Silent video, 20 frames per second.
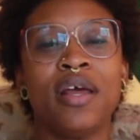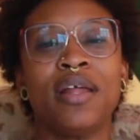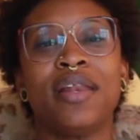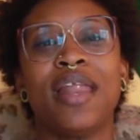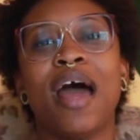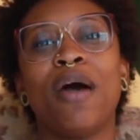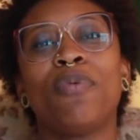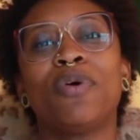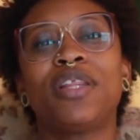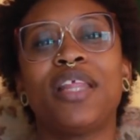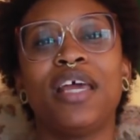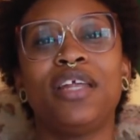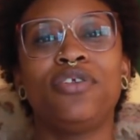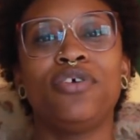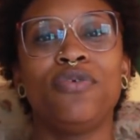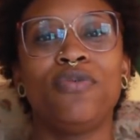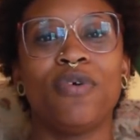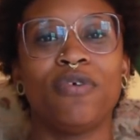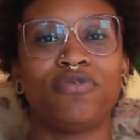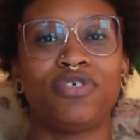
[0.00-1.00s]
Now, what they
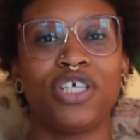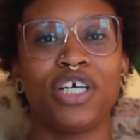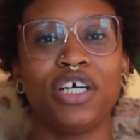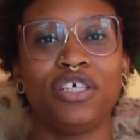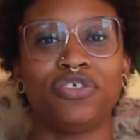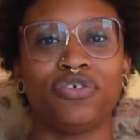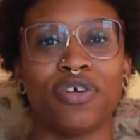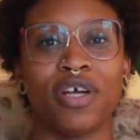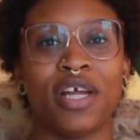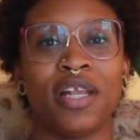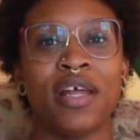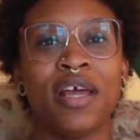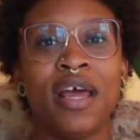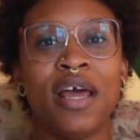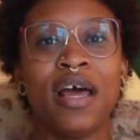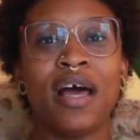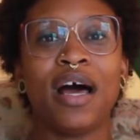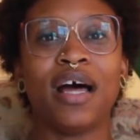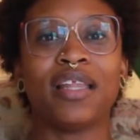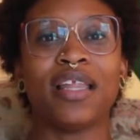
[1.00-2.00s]
do with children
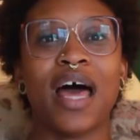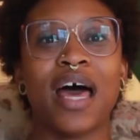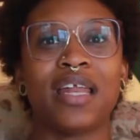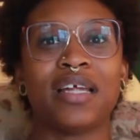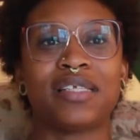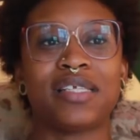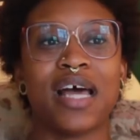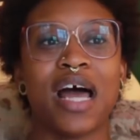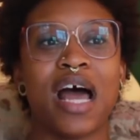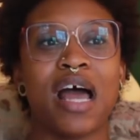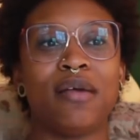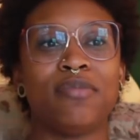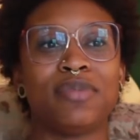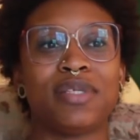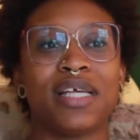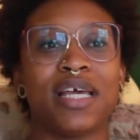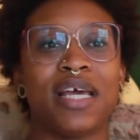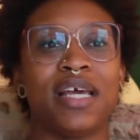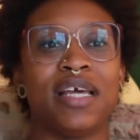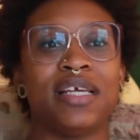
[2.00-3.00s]
a lot of
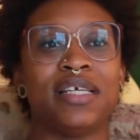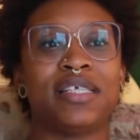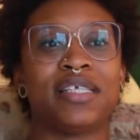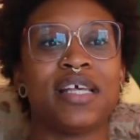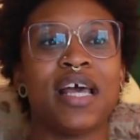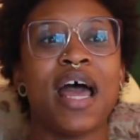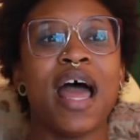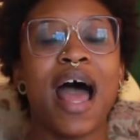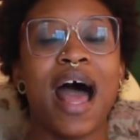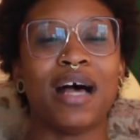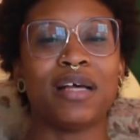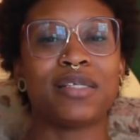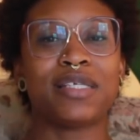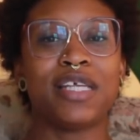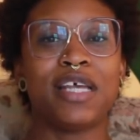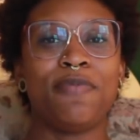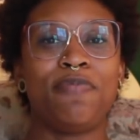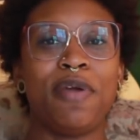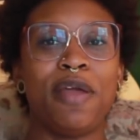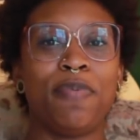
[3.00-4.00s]
times is I'll
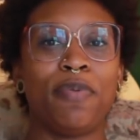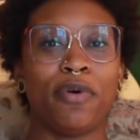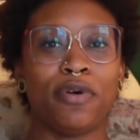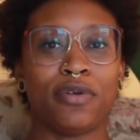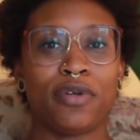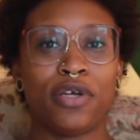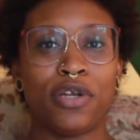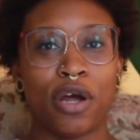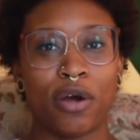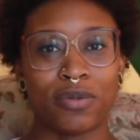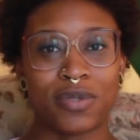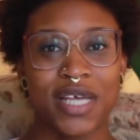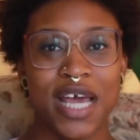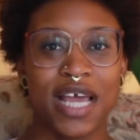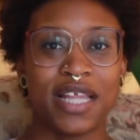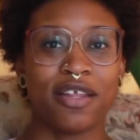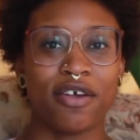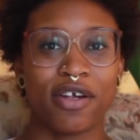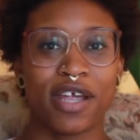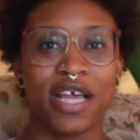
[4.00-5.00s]
see people,
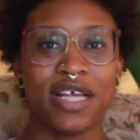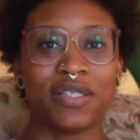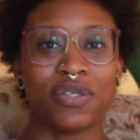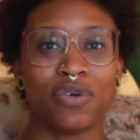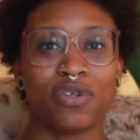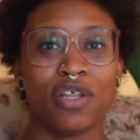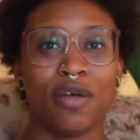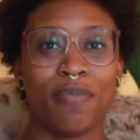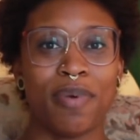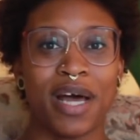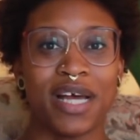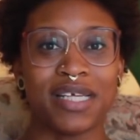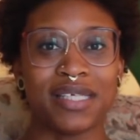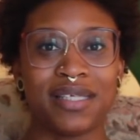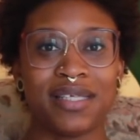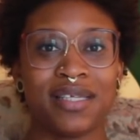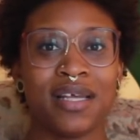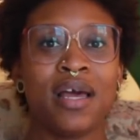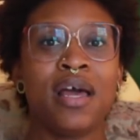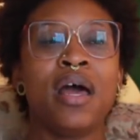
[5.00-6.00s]
take their kids on the
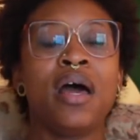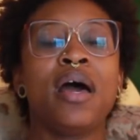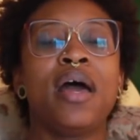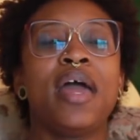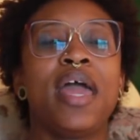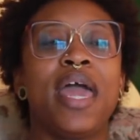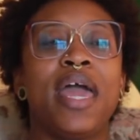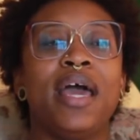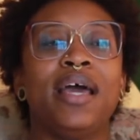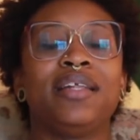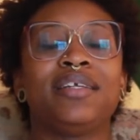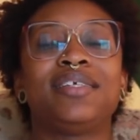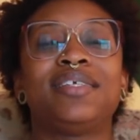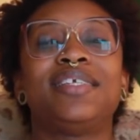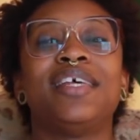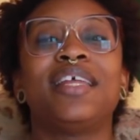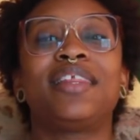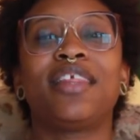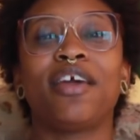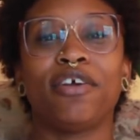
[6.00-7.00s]
bus and
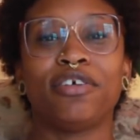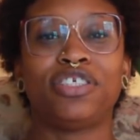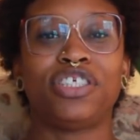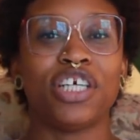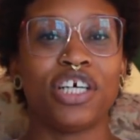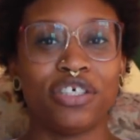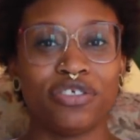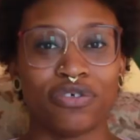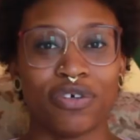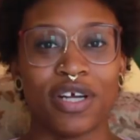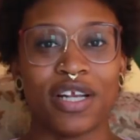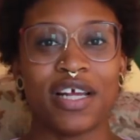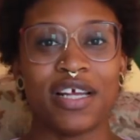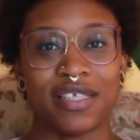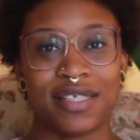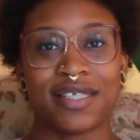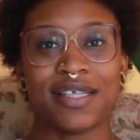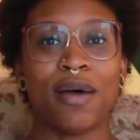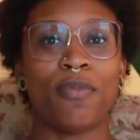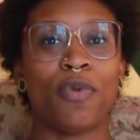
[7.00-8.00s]
sit their children
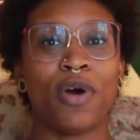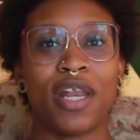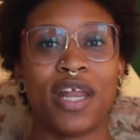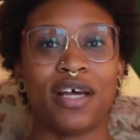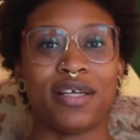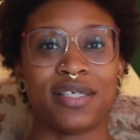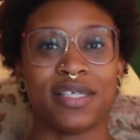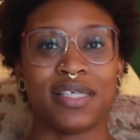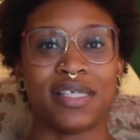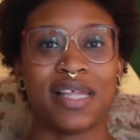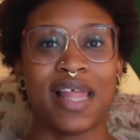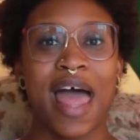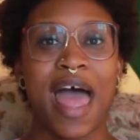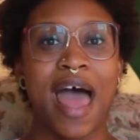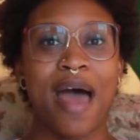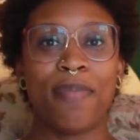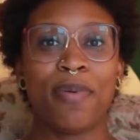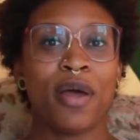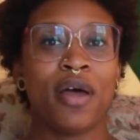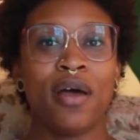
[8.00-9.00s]
in someone else's
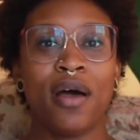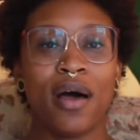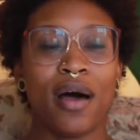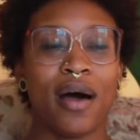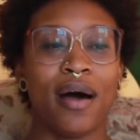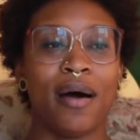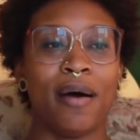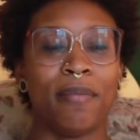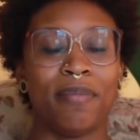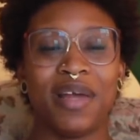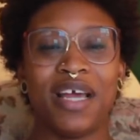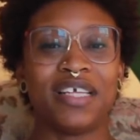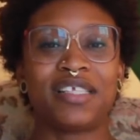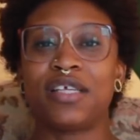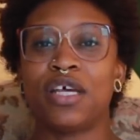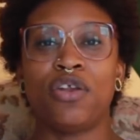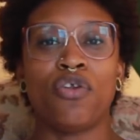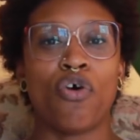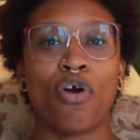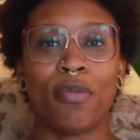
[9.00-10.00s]
lap. It's
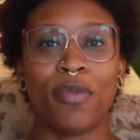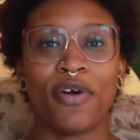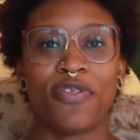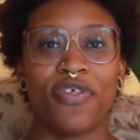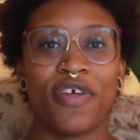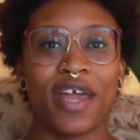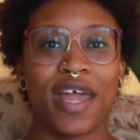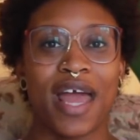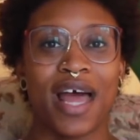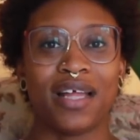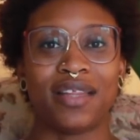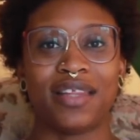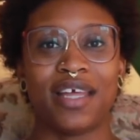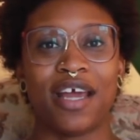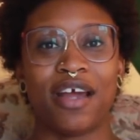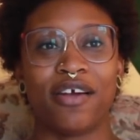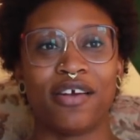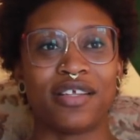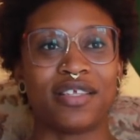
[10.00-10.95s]
a normal thing out there.